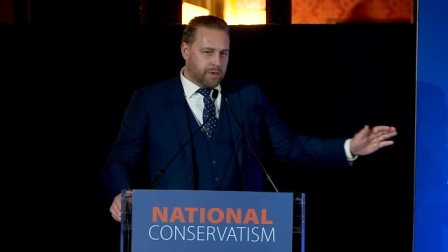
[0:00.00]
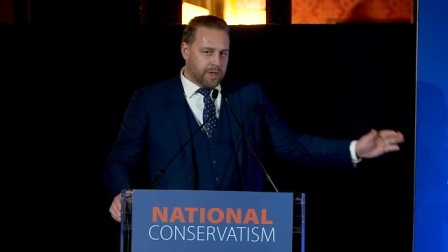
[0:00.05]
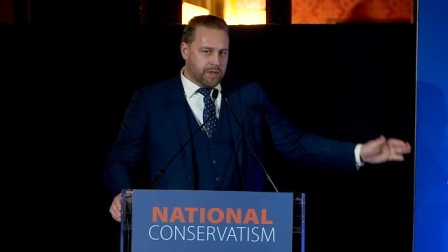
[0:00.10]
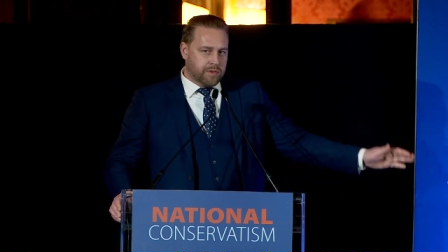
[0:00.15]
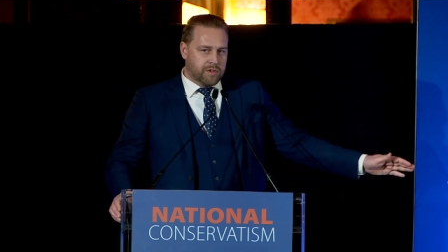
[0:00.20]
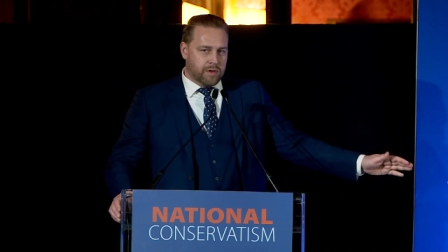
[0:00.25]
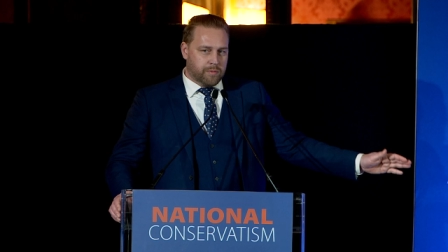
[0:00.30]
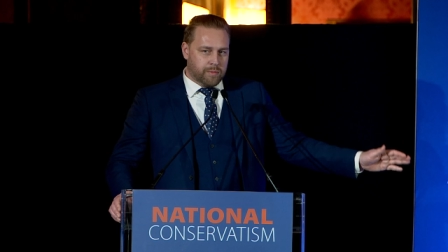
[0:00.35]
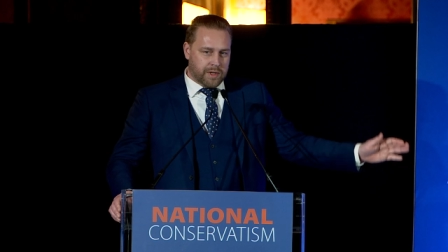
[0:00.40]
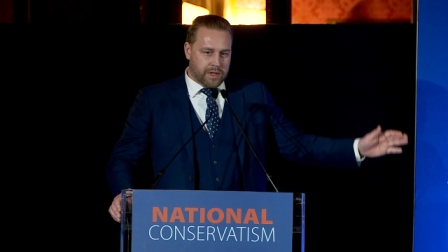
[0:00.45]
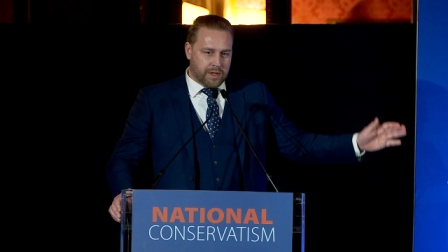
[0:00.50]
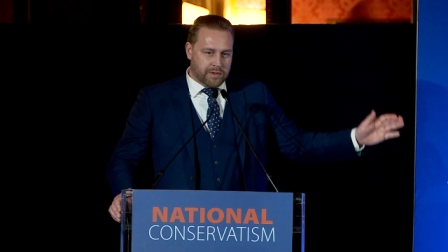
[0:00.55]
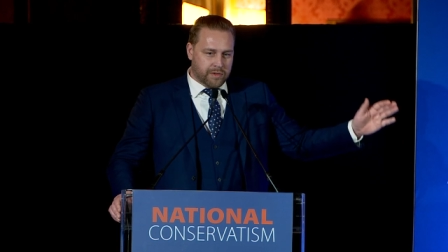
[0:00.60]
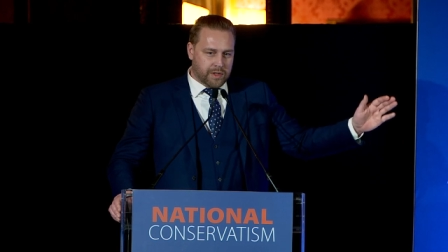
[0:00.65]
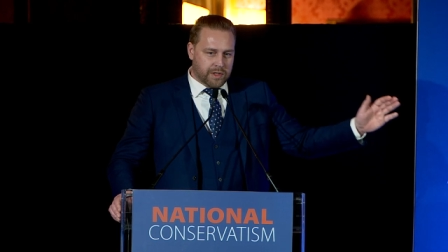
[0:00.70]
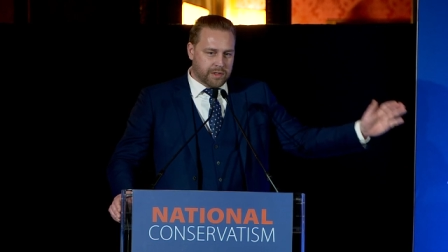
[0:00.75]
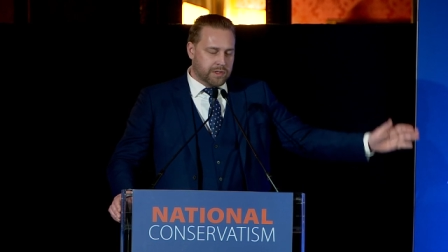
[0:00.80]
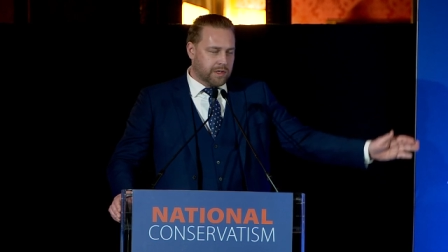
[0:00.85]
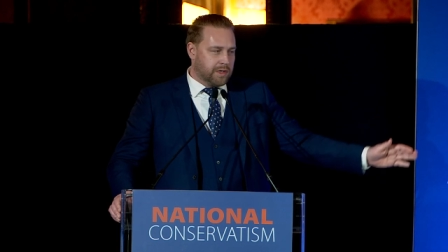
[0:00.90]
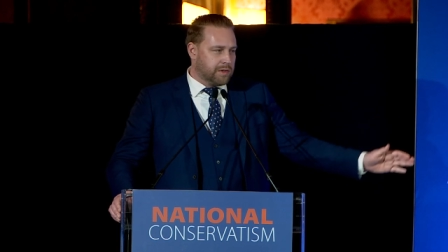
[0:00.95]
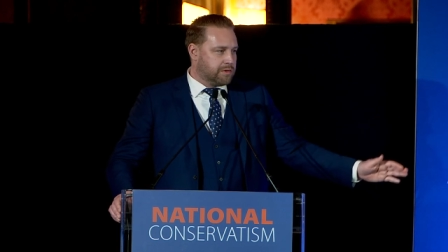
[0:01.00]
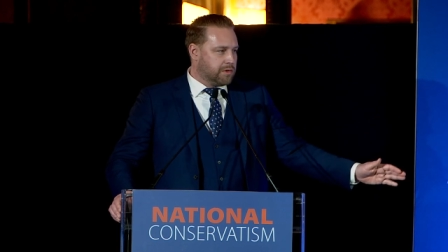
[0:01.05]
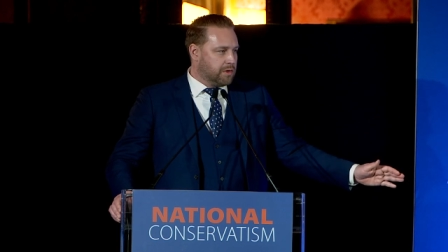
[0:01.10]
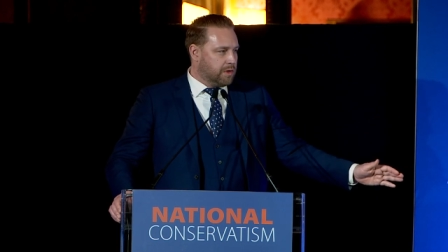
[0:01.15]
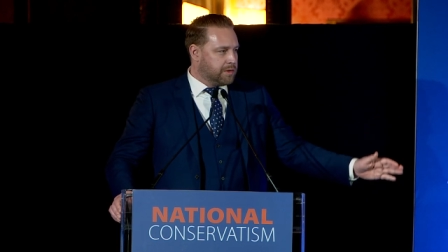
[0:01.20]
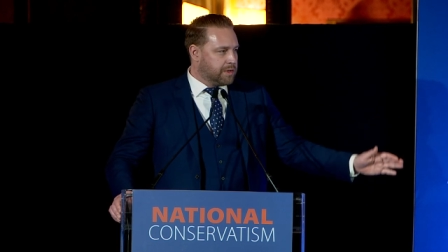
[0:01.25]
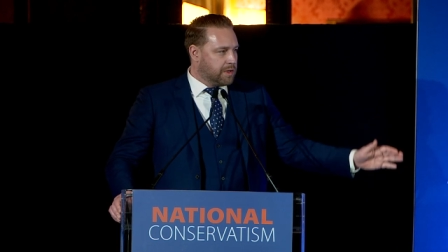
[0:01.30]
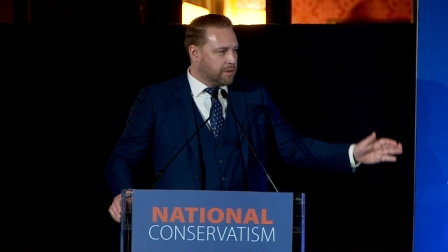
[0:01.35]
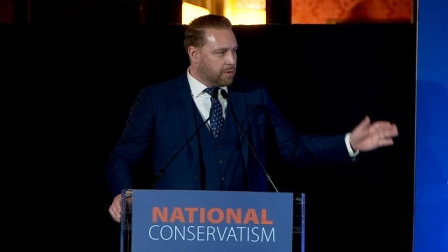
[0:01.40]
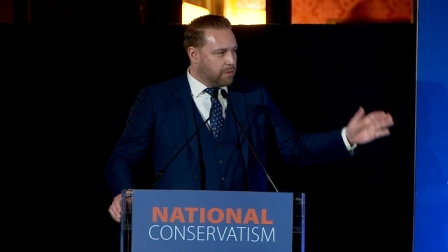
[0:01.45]
risk of being sexually
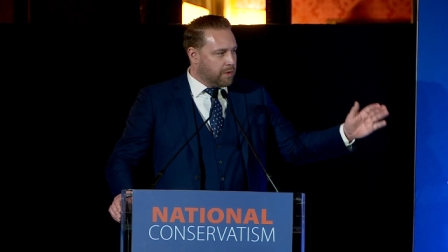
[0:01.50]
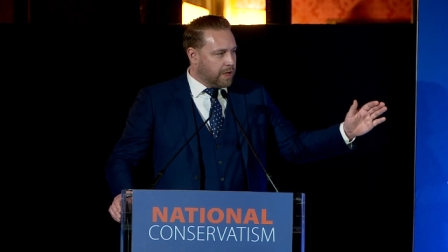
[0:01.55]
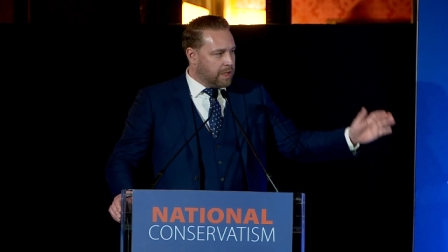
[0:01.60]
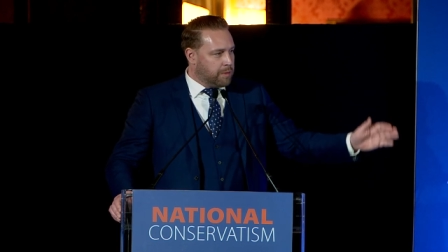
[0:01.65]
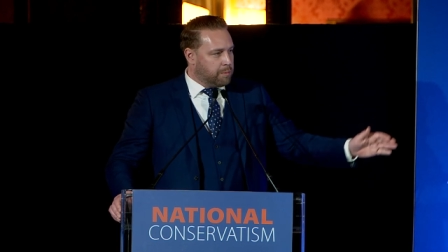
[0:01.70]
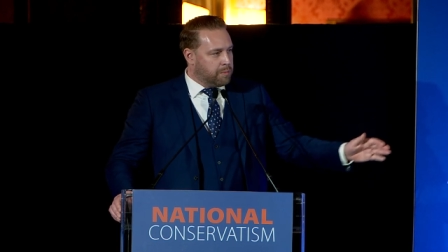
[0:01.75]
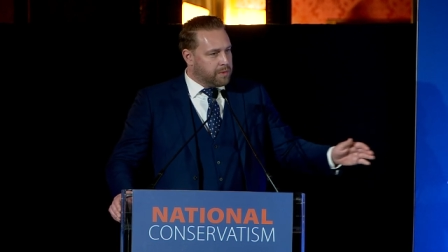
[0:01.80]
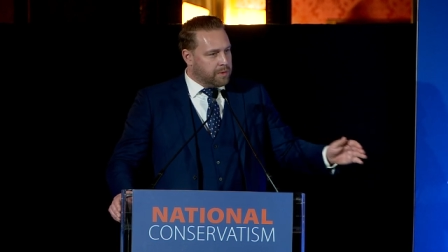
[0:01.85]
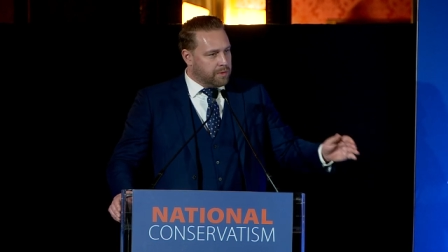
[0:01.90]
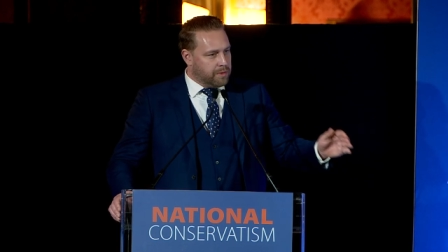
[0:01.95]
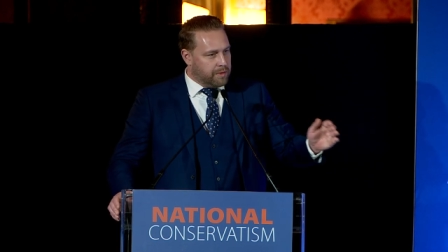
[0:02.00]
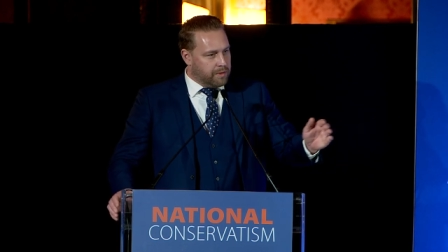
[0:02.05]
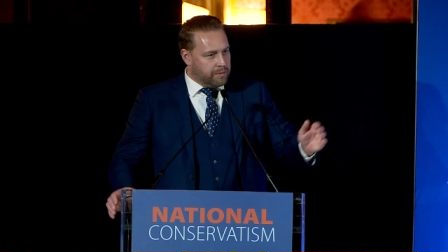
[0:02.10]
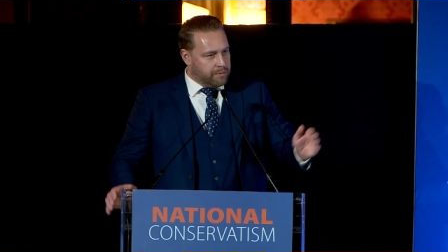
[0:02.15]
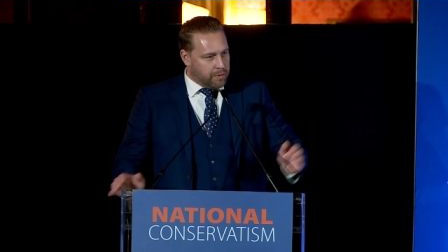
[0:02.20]
assaulted or raped